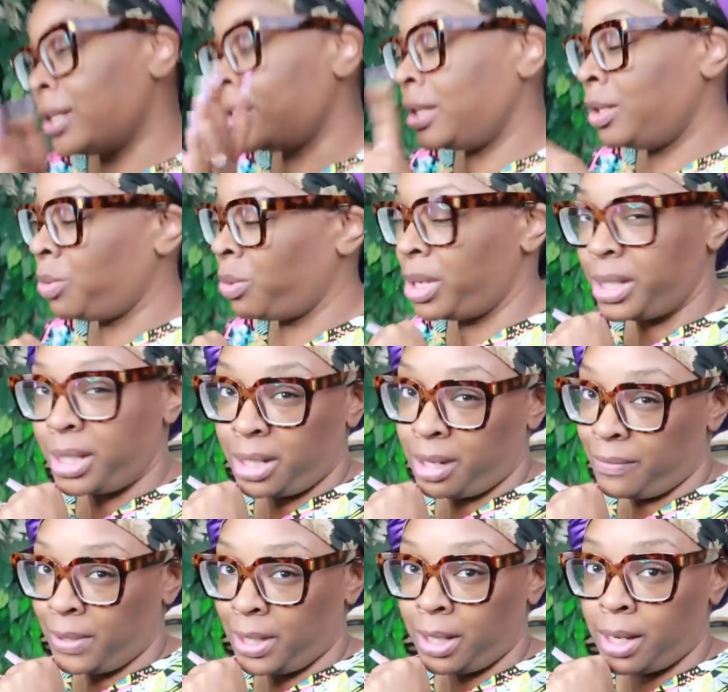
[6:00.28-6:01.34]
will see the rest in
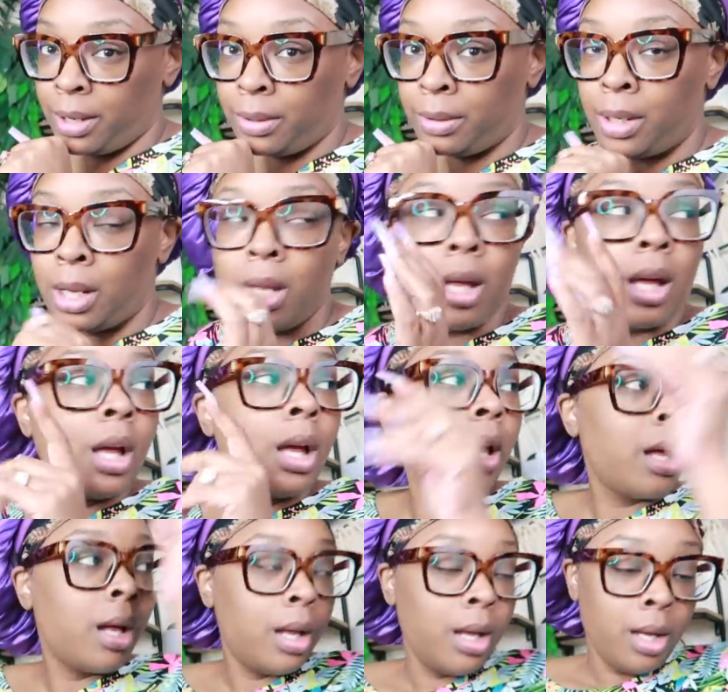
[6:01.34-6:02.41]
the video.
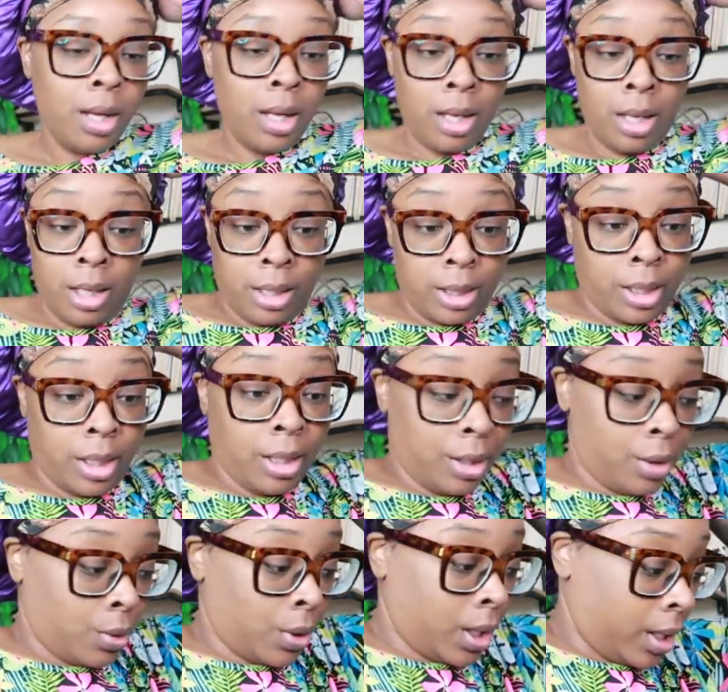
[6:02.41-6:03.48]

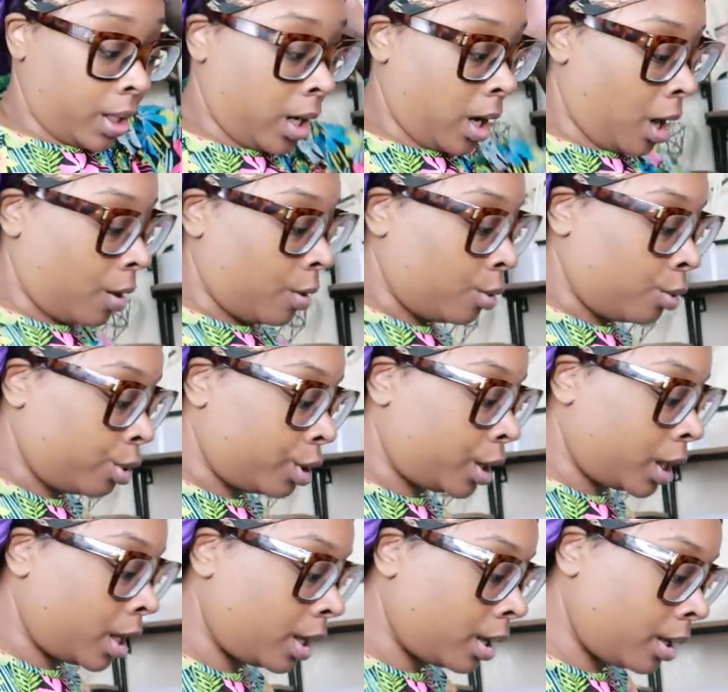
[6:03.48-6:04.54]
Still don't need
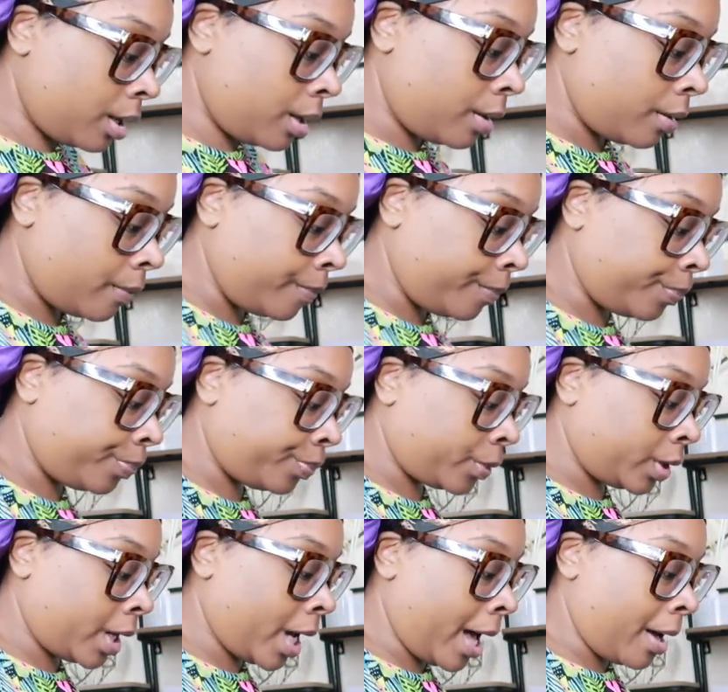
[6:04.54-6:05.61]
clothes.
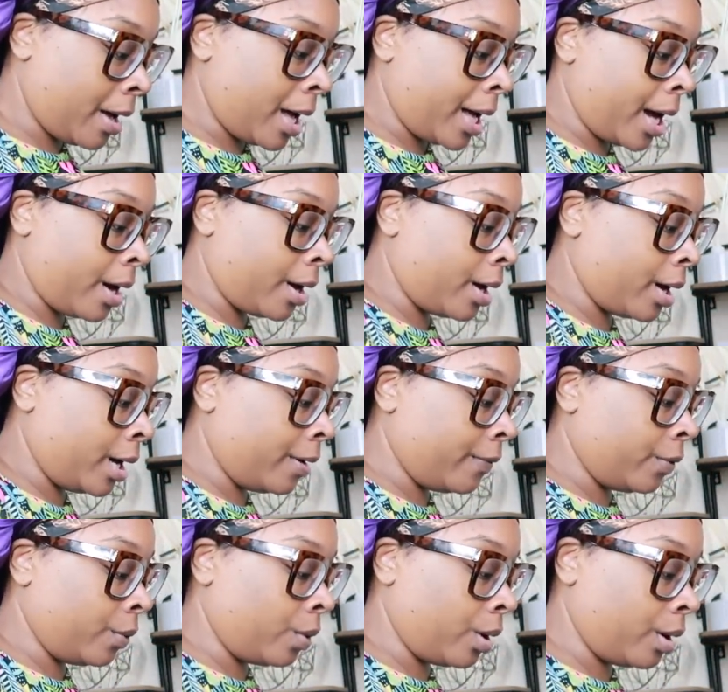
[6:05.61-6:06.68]
Yeah, I got hair
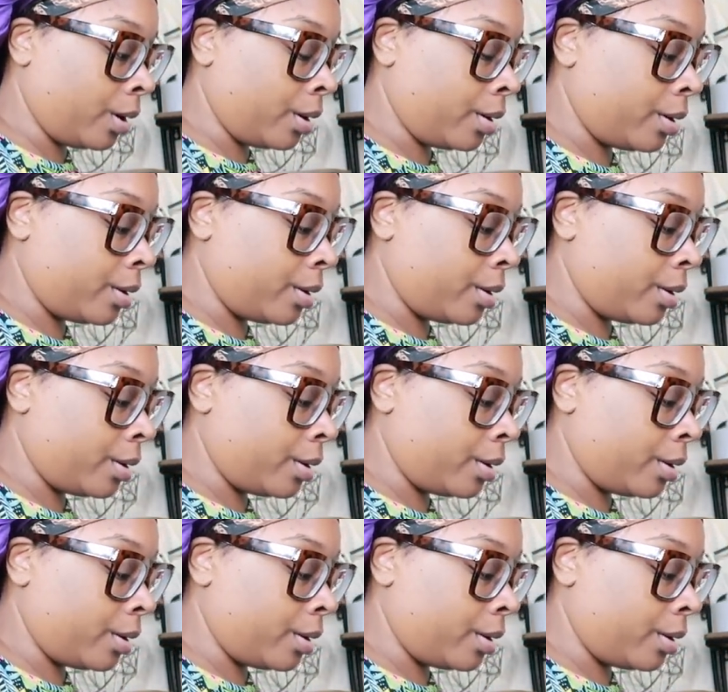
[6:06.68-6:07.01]
everywhere.